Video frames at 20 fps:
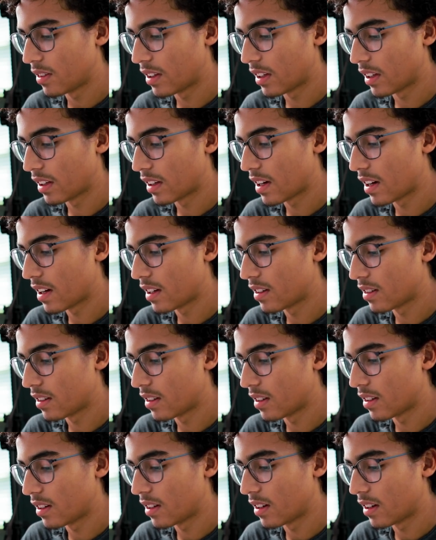that.
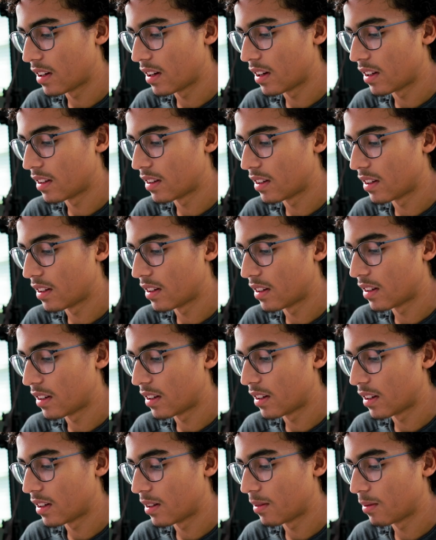And then
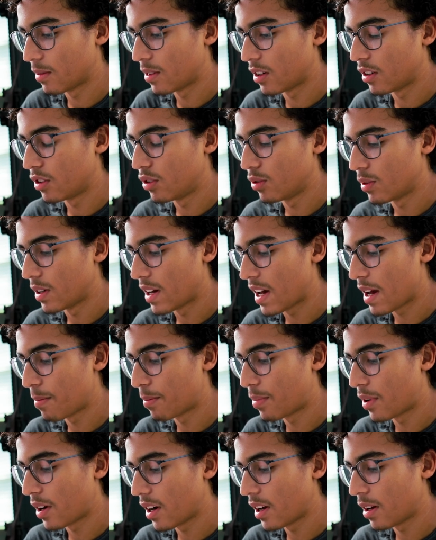I'm going to do an M
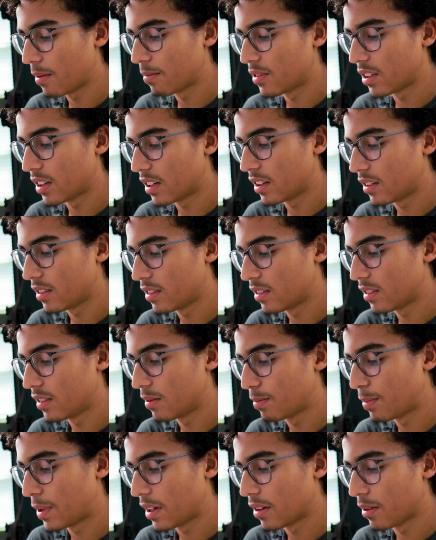prime to
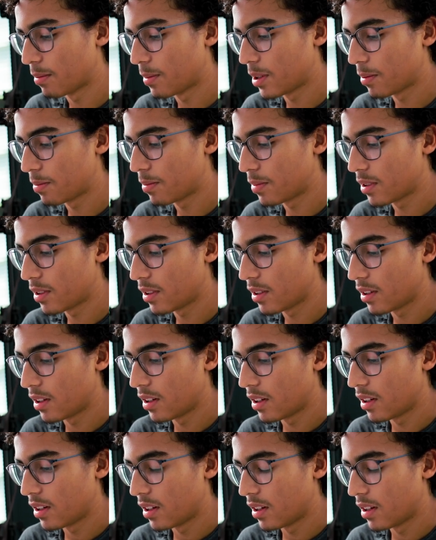pair them up
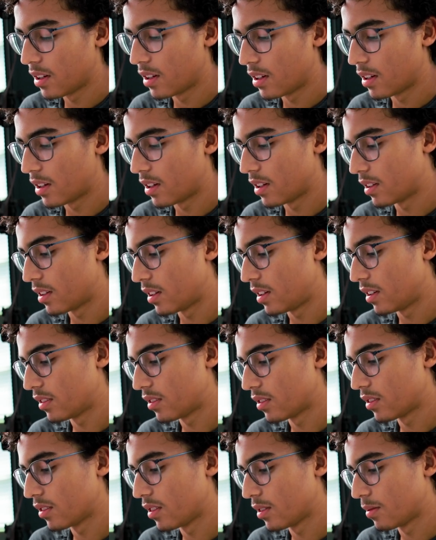and then
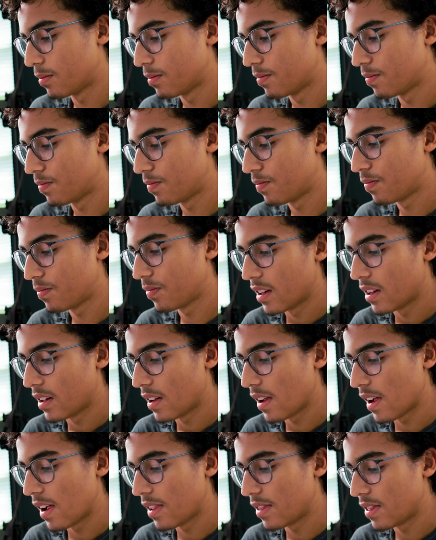insert them.
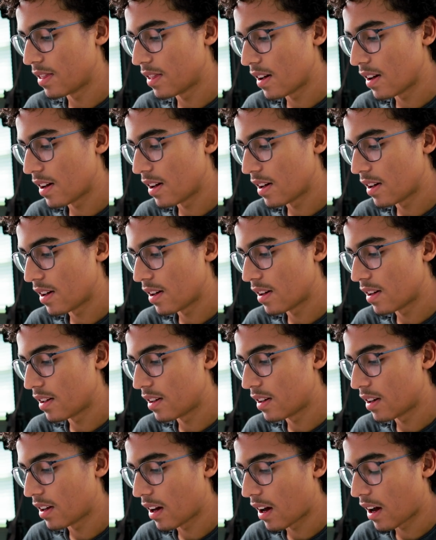
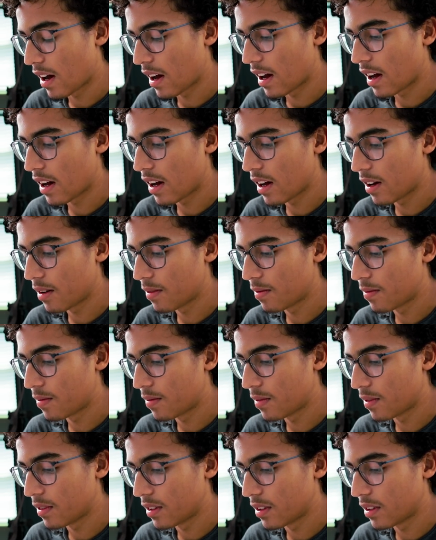And I have
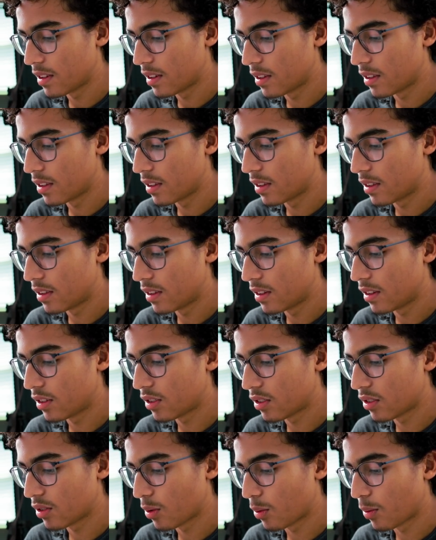
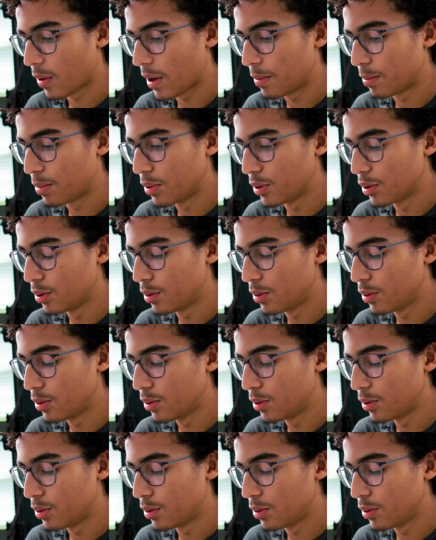this white blue